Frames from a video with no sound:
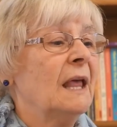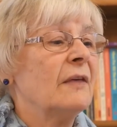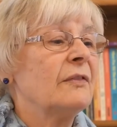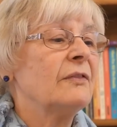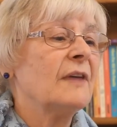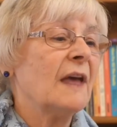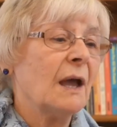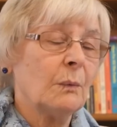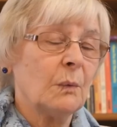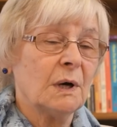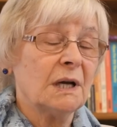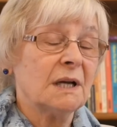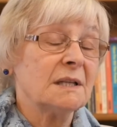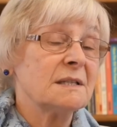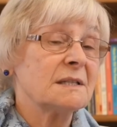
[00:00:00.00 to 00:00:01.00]
Their
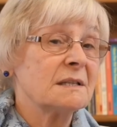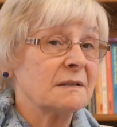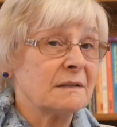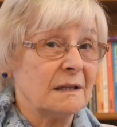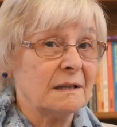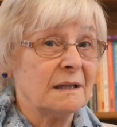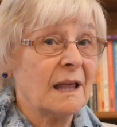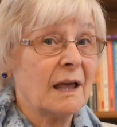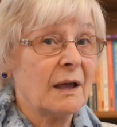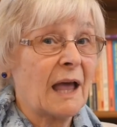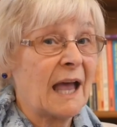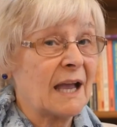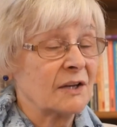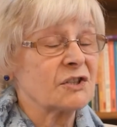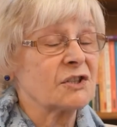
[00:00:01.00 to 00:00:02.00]
words and their
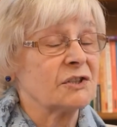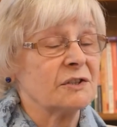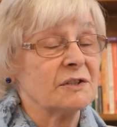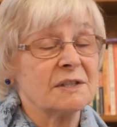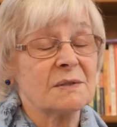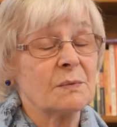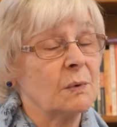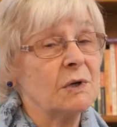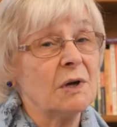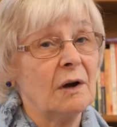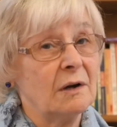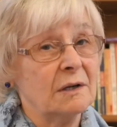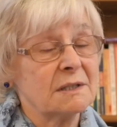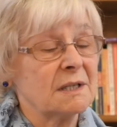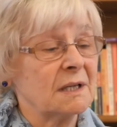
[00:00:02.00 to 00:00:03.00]
actions were
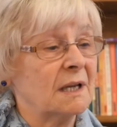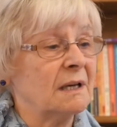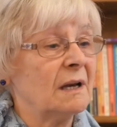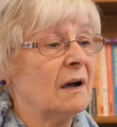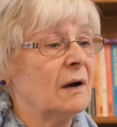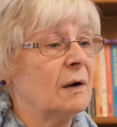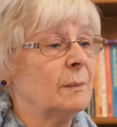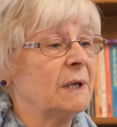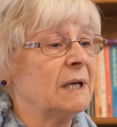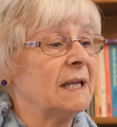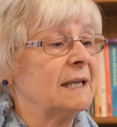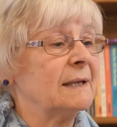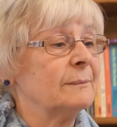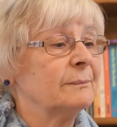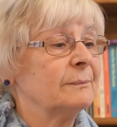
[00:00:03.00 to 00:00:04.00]
not in harmony.